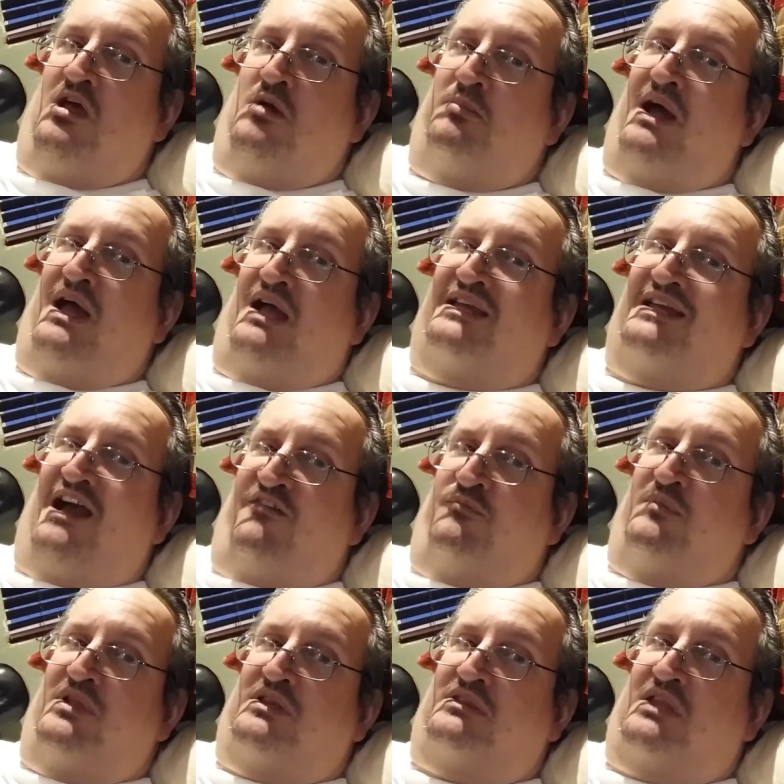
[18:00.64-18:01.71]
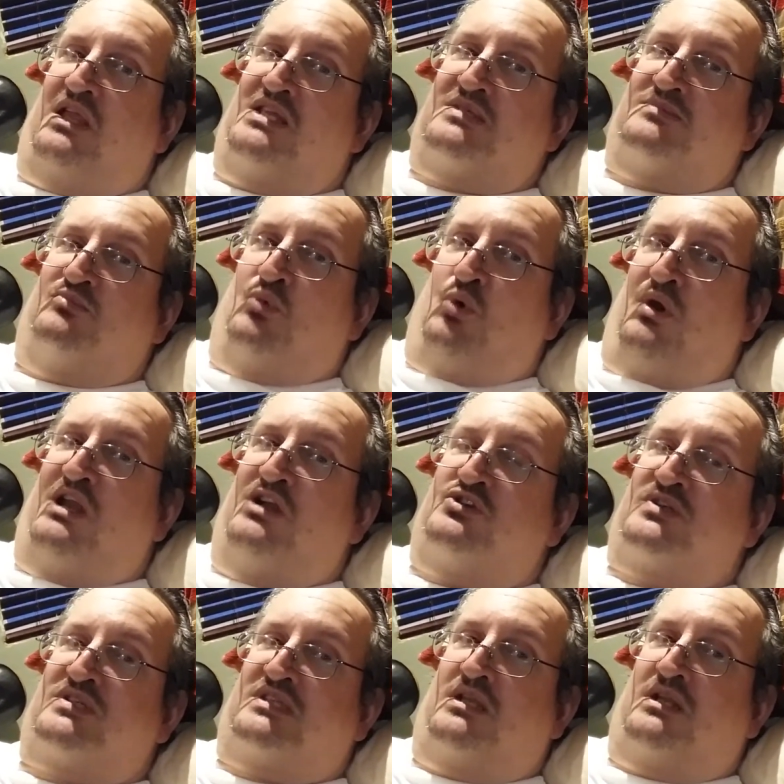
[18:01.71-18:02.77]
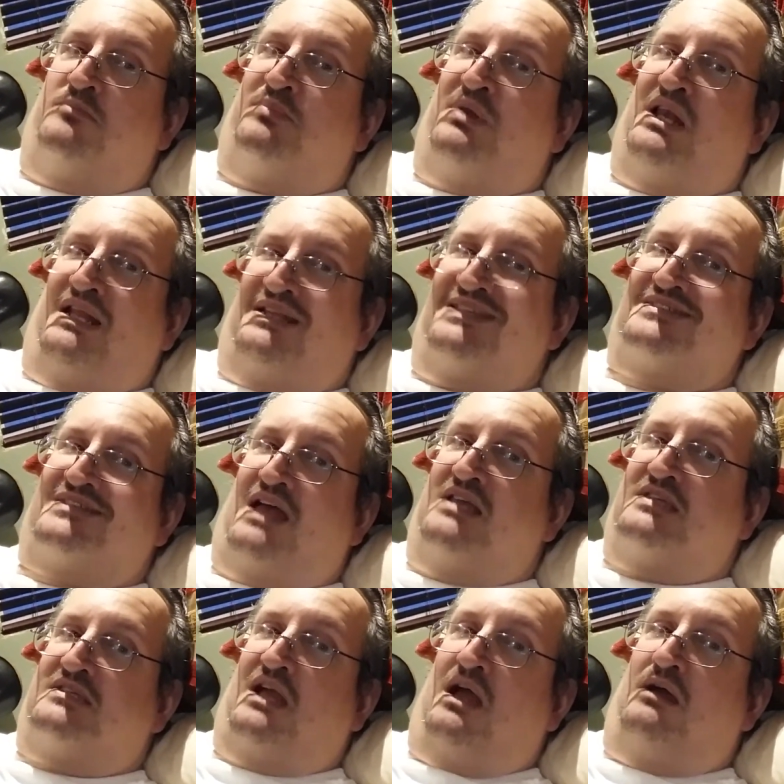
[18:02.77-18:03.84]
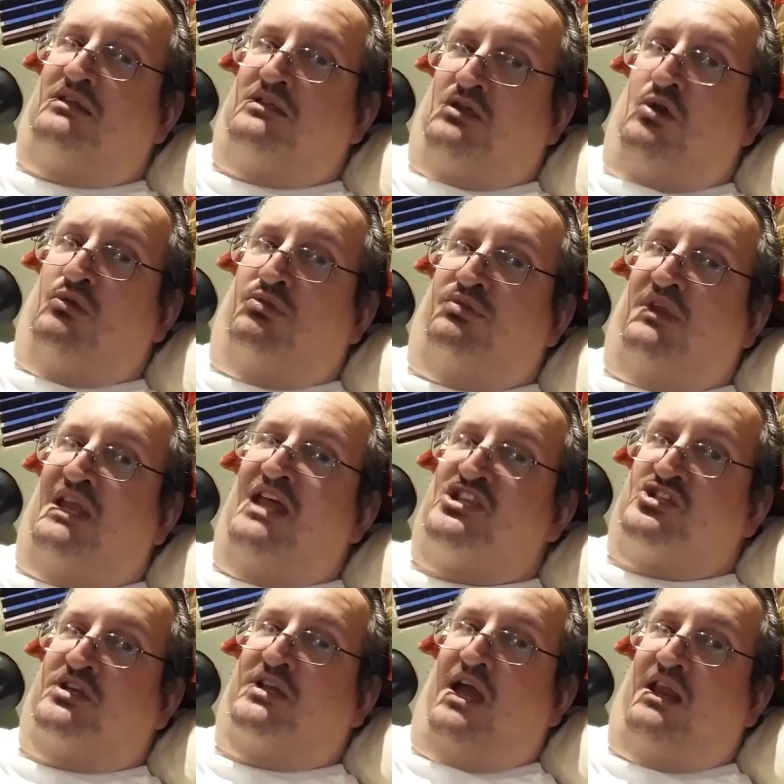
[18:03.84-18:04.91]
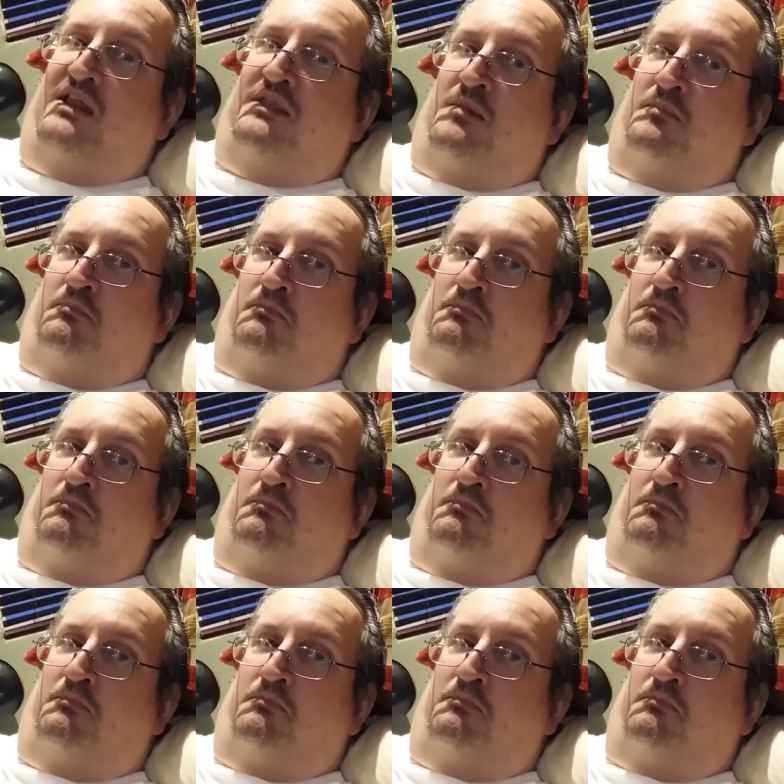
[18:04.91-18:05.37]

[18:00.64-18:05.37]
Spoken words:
by a government that is more interested in politicizing our youth than educating them.